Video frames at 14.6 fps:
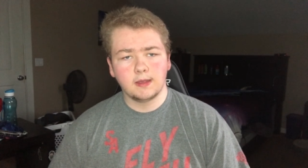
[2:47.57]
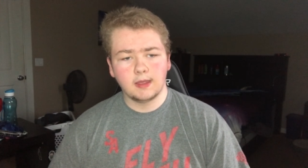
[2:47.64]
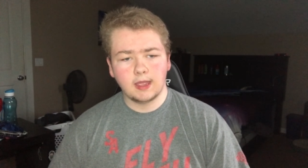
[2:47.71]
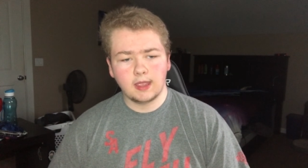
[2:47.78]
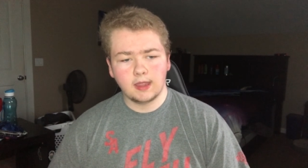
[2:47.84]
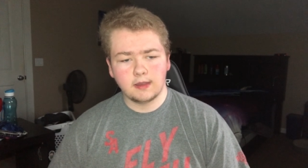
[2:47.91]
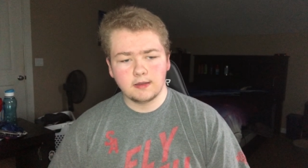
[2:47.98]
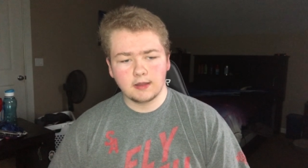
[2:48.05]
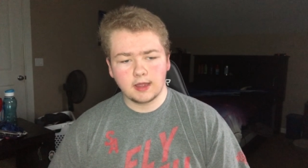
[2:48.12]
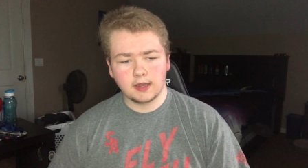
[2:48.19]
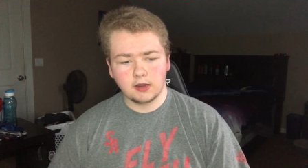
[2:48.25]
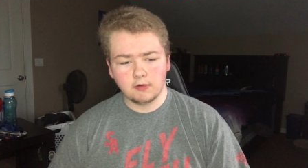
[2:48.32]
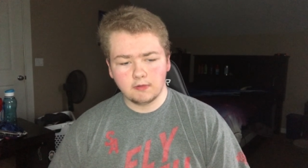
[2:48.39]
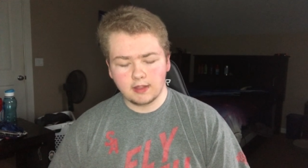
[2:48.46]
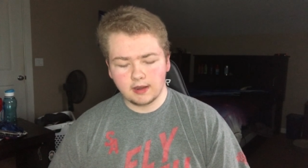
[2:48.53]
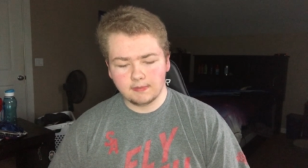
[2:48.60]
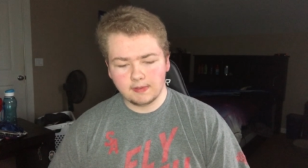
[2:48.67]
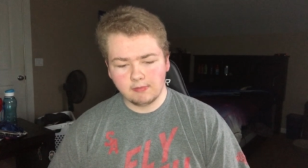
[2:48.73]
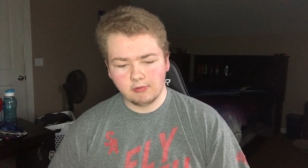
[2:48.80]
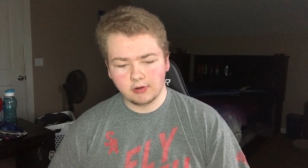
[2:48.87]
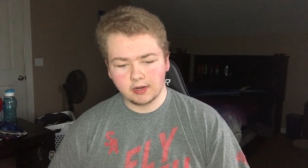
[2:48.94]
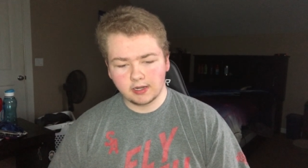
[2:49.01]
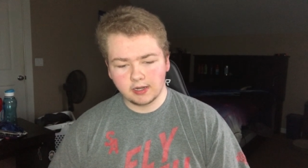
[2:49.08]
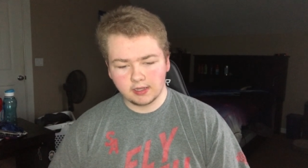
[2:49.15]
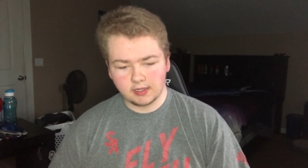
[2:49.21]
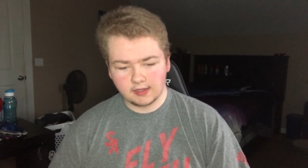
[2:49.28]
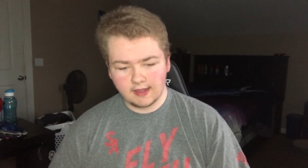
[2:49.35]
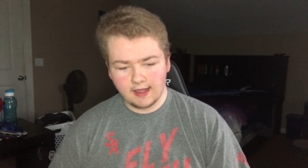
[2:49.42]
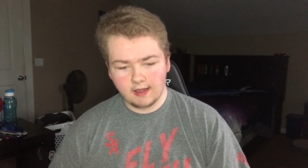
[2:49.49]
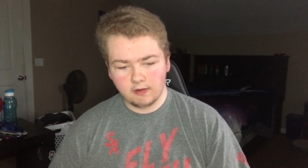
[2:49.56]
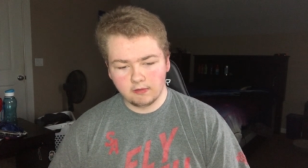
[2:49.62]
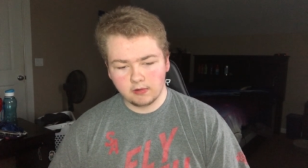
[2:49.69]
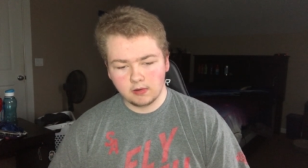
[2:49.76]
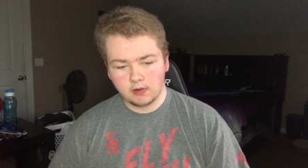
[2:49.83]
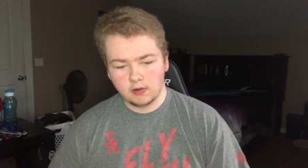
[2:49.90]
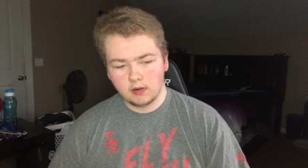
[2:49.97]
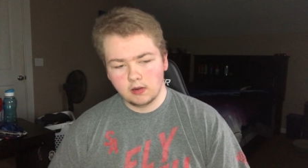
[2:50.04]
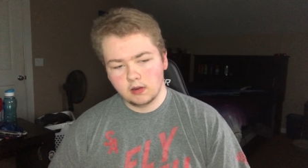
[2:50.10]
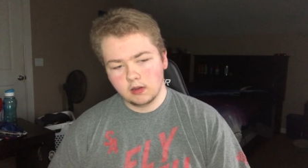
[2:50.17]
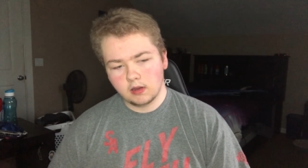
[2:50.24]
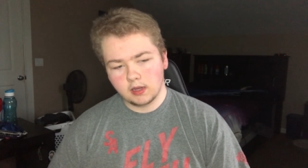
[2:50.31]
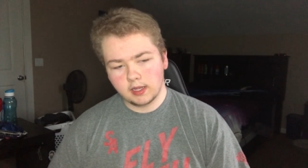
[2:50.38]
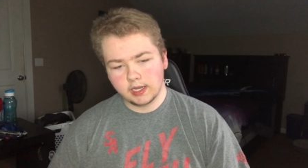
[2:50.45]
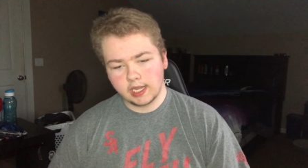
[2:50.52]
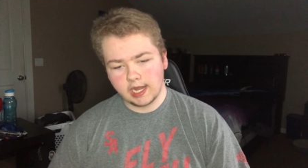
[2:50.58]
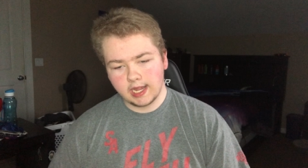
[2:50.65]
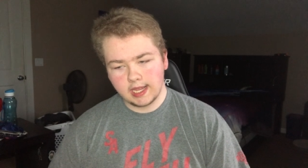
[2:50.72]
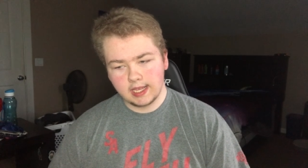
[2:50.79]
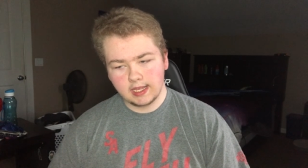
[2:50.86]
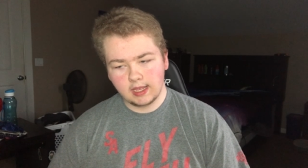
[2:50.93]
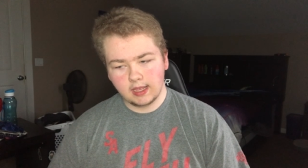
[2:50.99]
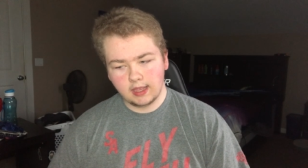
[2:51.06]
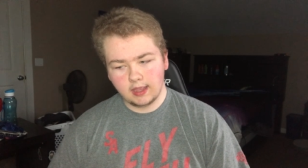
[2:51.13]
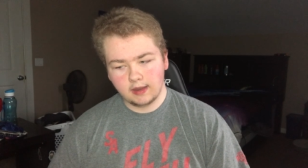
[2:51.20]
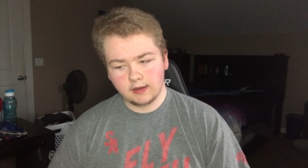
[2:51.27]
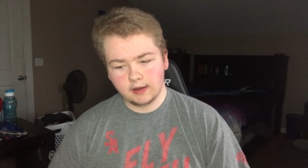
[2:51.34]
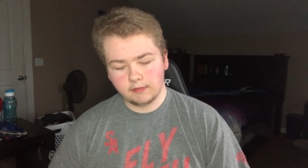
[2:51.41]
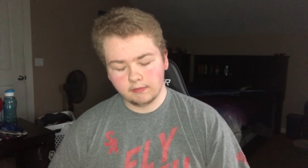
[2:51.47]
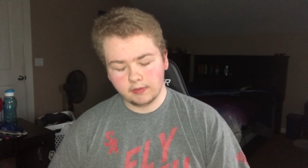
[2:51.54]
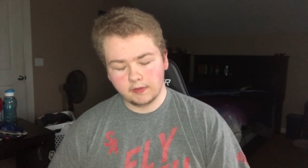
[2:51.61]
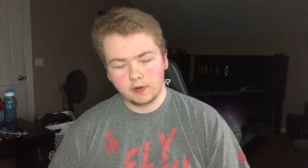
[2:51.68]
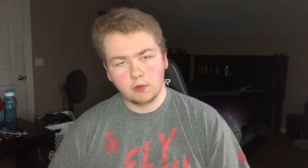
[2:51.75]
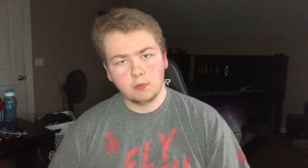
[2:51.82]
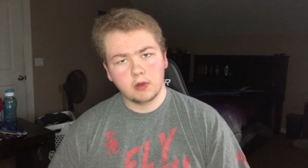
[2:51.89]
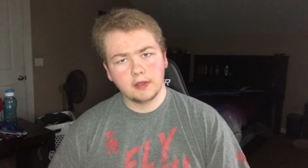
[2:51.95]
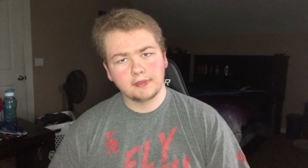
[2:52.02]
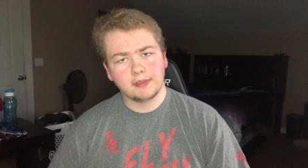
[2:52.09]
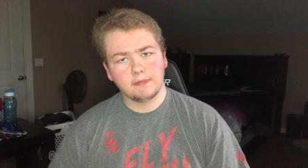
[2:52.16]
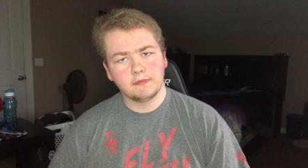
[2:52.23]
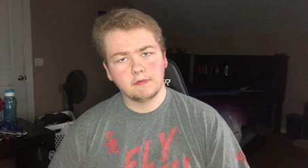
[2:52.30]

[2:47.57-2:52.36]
And I know a lot of people are gonna clown on Nate, and I really don't want them